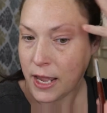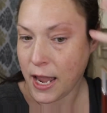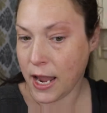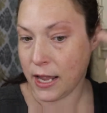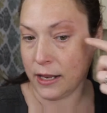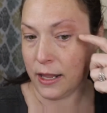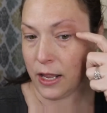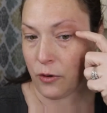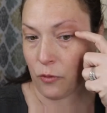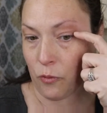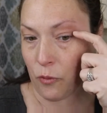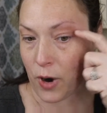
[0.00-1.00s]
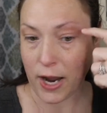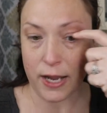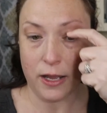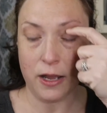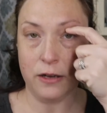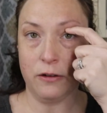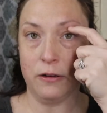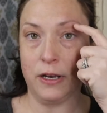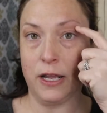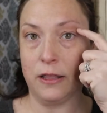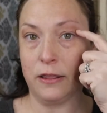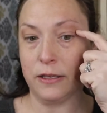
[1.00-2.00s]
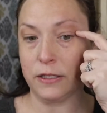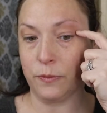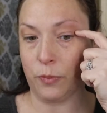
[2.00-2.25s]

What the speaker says: and then right underneath this